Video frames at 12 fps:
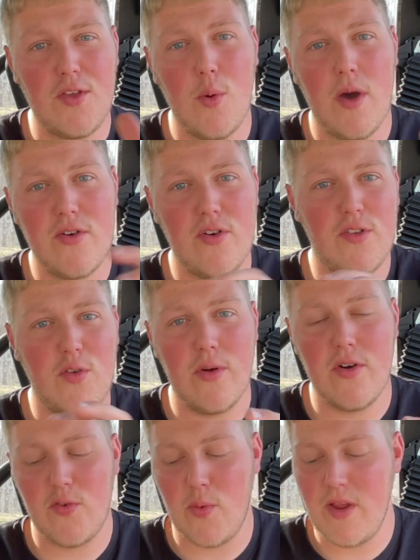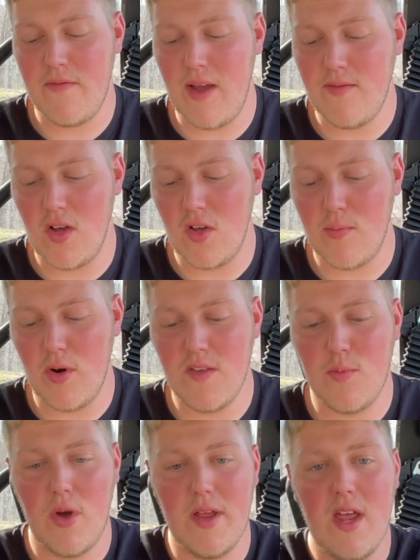200 to 225 dollar price
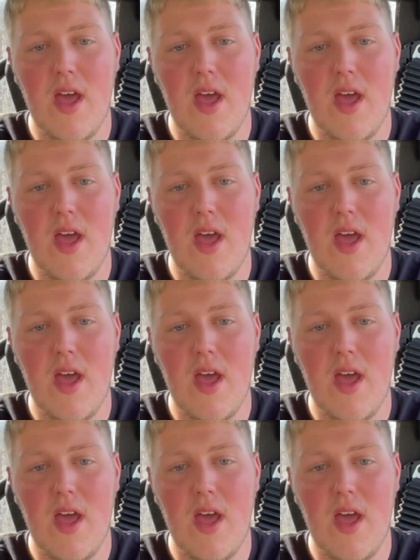point.